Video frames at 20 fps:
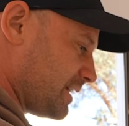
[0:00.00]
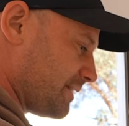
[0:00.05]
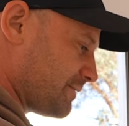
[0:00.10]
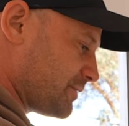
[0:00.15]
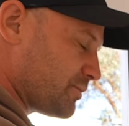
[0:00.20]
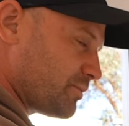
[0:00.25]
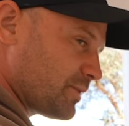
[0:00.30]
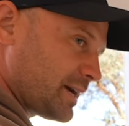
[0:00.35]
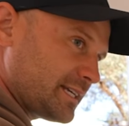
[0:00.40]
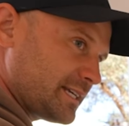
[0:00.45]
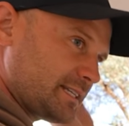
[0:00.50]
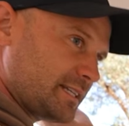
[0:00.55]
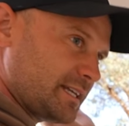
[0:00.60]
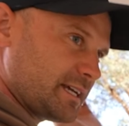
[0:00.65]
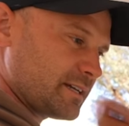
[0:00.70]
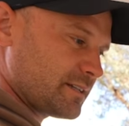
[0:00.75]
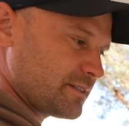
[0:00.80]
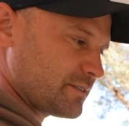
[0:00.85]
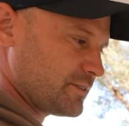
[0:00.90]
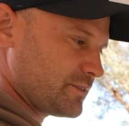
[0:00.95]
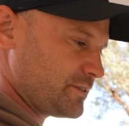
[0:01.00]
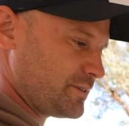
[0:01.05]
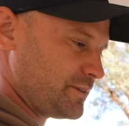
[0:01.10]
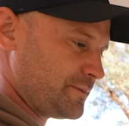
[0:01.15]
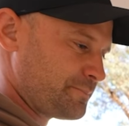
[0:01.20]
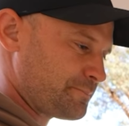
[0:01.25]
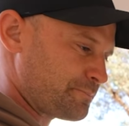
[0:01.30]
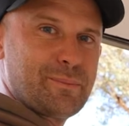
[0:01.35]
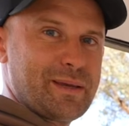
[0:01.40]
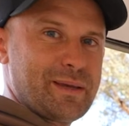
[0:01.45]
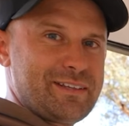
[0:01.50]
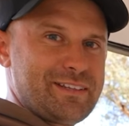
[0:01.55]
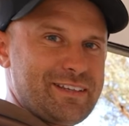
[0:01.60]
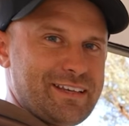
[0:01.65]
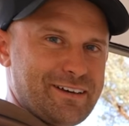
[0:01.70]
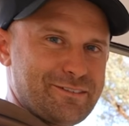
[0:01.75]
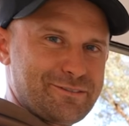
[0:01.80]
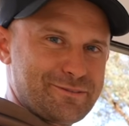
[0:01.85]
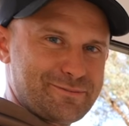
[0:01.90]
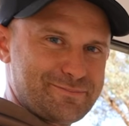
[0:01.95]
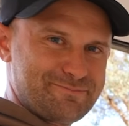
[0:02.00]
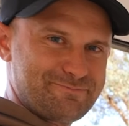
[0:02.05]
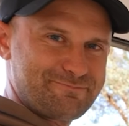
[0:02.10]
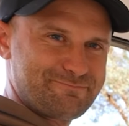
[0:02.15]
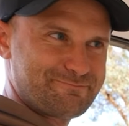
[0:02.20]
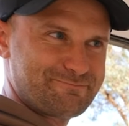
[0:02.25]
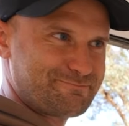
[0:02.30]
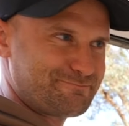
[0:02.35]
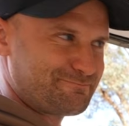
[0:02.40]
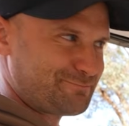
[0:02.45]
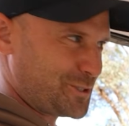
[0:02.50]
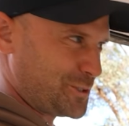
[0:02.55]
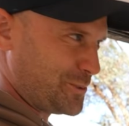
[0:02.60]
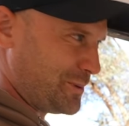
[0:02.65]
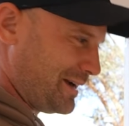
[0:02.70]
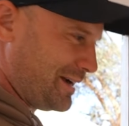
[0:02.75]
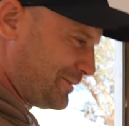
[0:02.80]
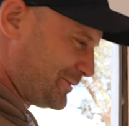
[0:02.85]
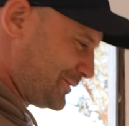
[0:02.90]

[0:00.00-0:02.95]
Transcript: to have to race down to BCF. 2-hour